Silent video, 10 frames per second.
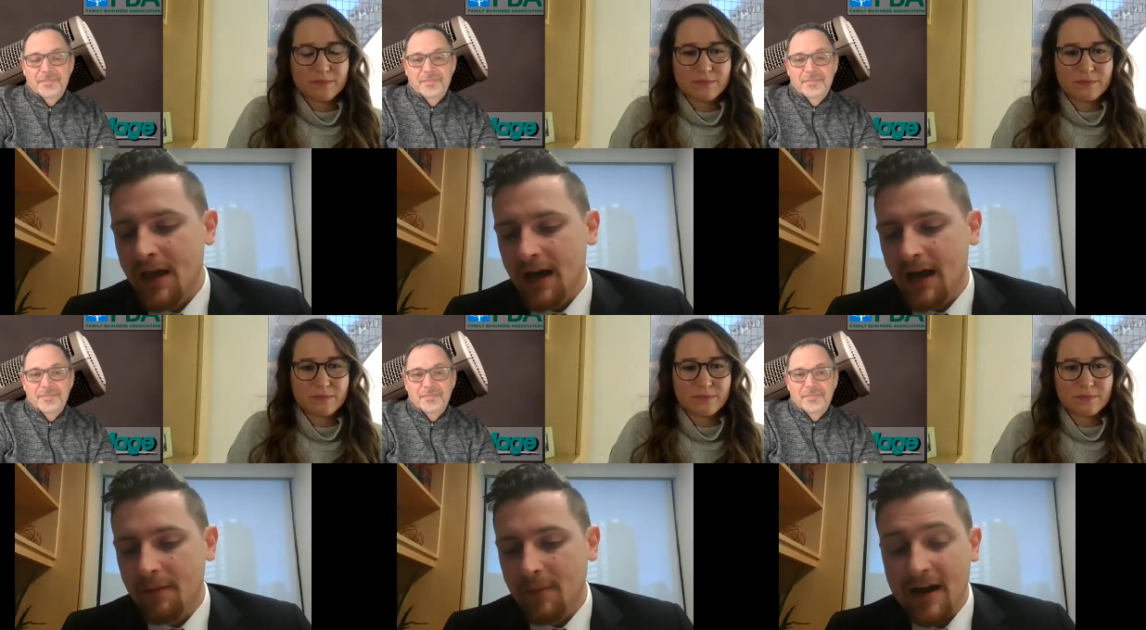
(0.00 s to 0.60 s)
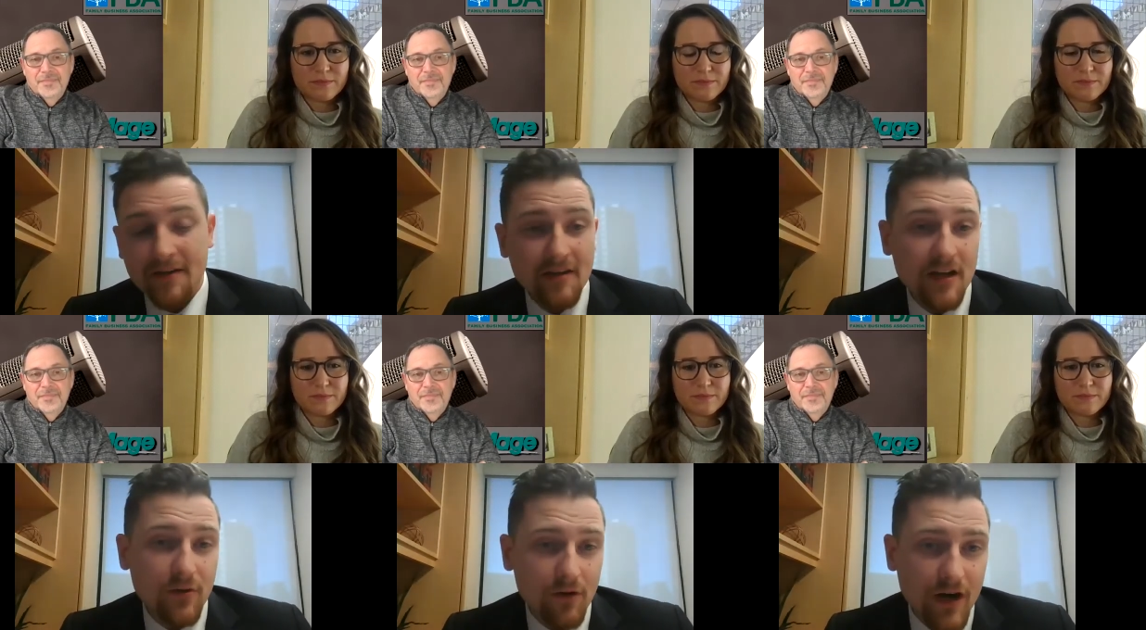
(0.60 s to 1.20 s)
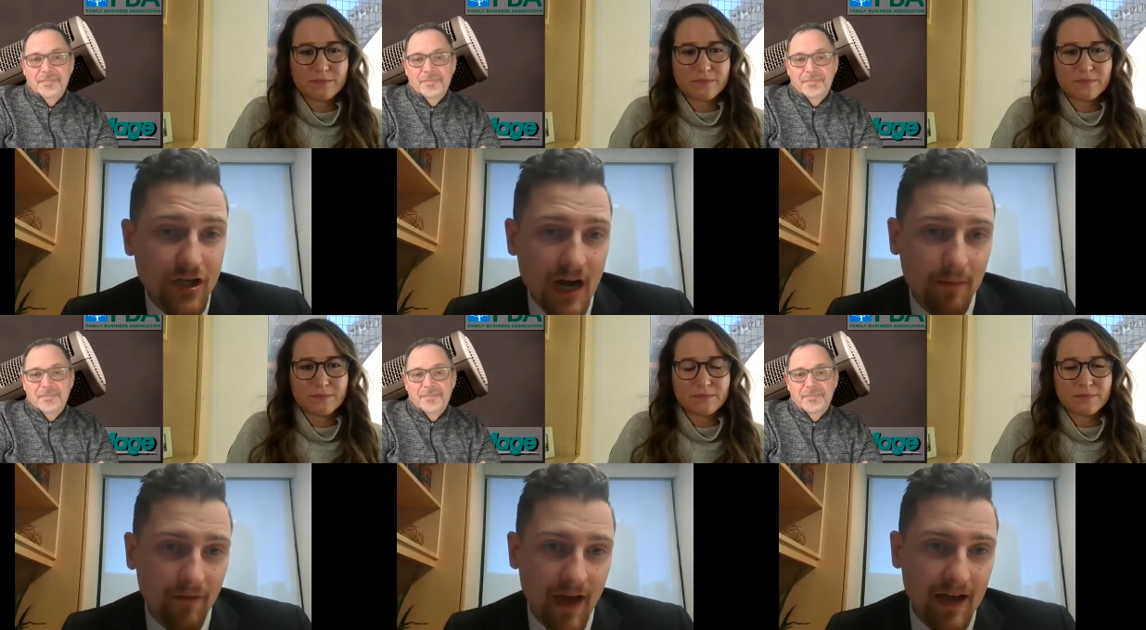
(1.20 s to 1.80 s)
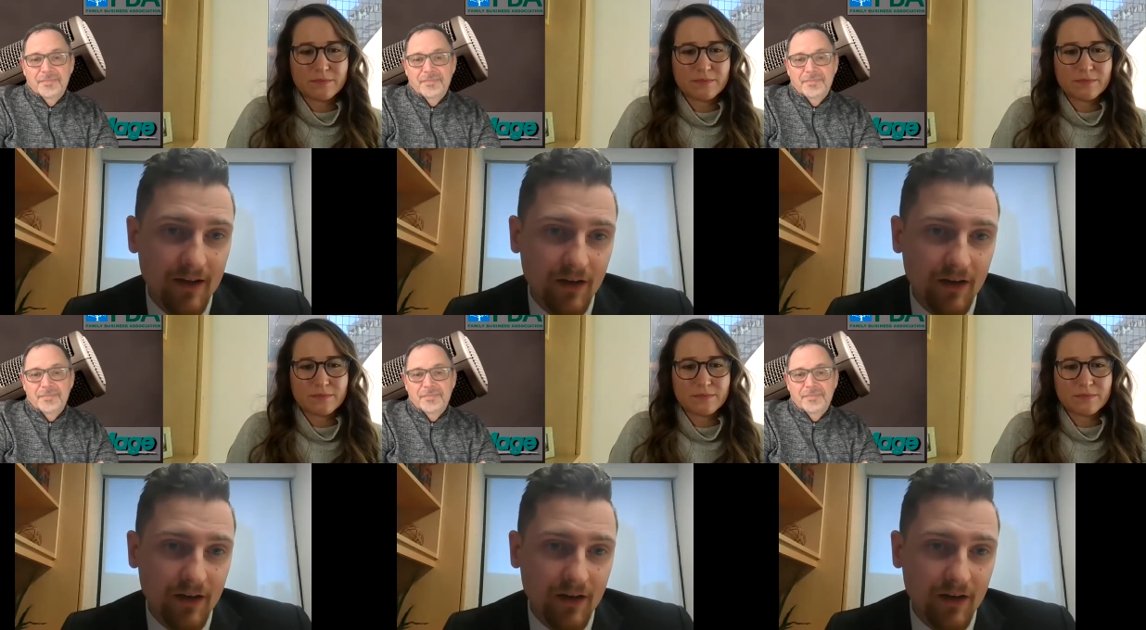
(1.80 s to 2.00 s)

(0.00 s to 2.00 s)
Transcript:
Speaker 1: Um, and I think they do a great job of that.